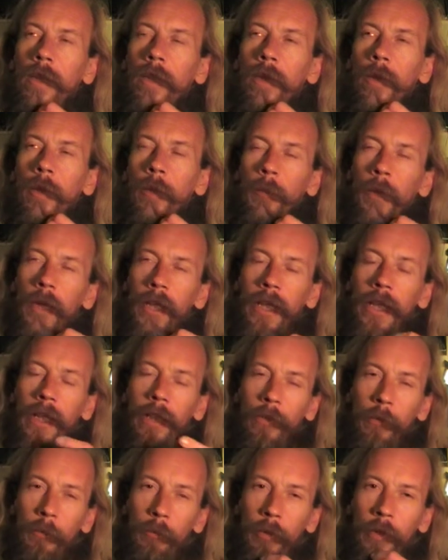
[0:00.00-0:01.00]
I might get
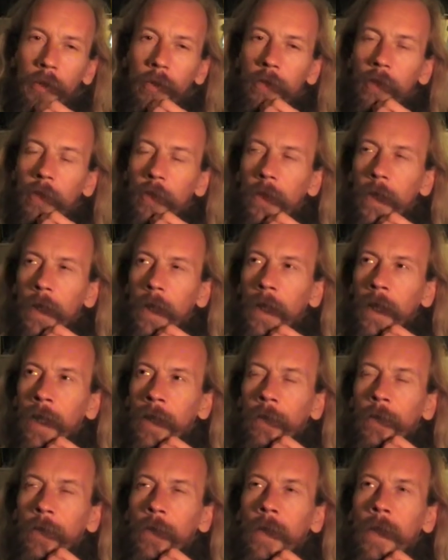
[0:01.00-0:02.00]
into previous
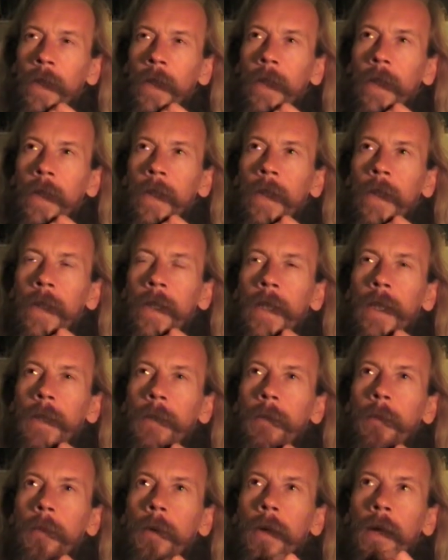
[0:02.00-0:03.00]
lives,
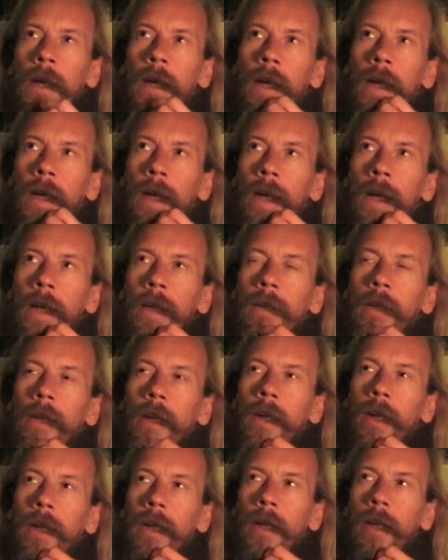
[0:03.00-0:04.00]
and
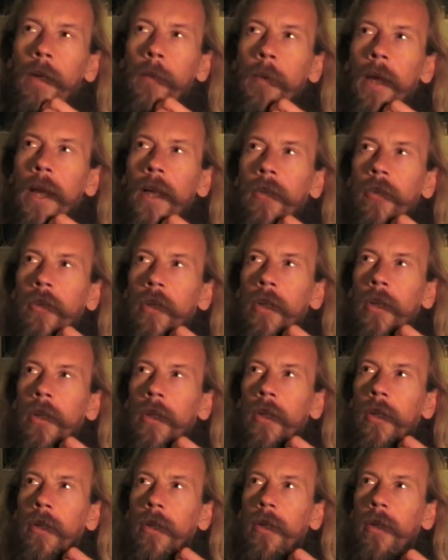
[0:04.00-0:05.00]
I can
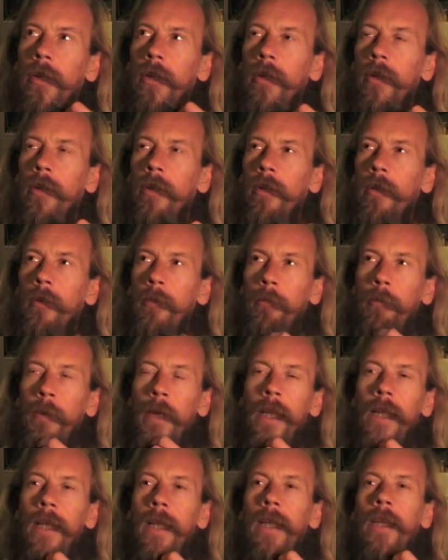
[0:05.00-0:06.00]
imagine
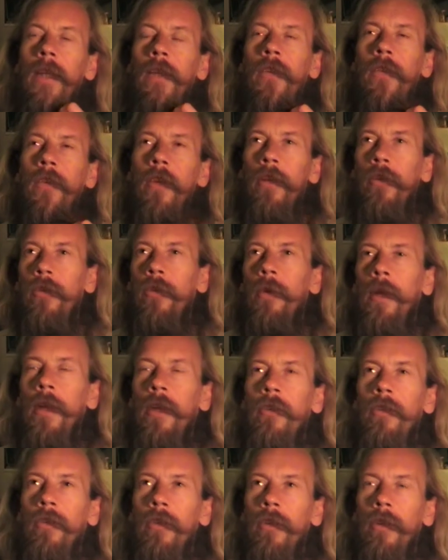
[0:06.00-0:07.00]
being in the
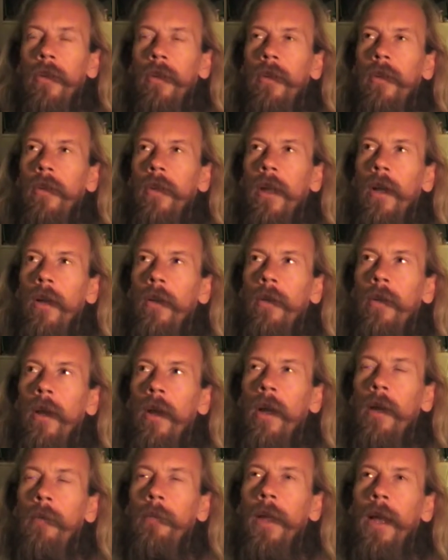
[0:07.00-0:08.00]
situation
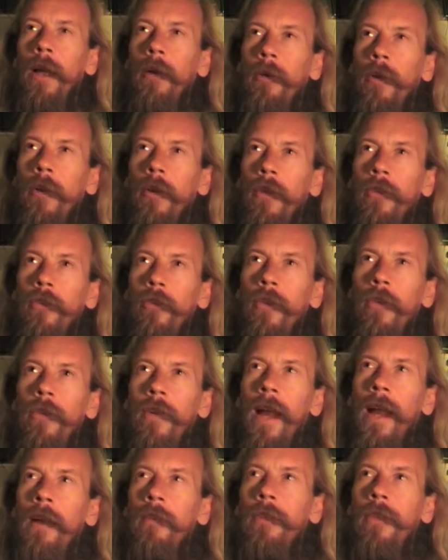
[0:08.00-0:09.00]
I am now, where I sort of
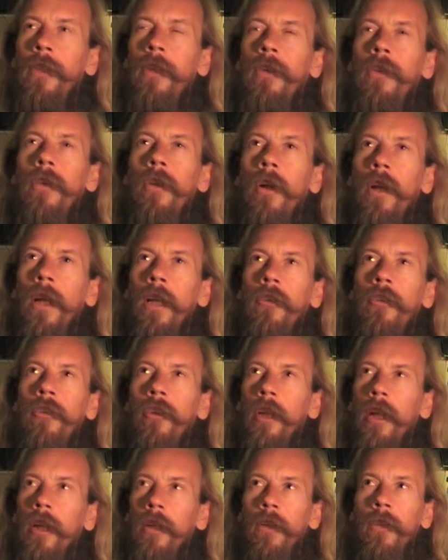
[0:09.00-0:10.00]
have the knowledge
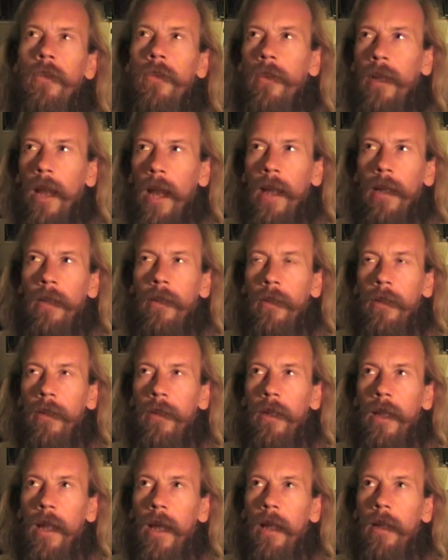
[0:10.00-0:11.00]
and
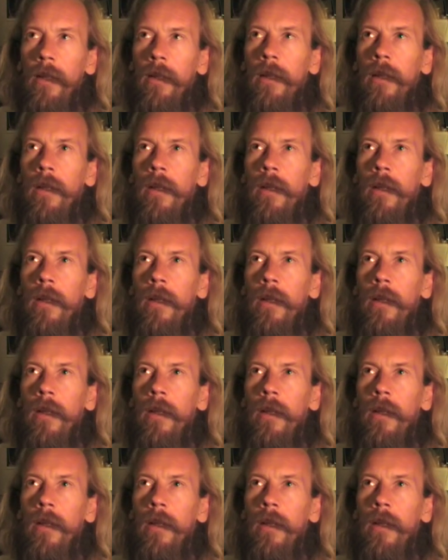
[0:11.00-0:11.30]
understanding that,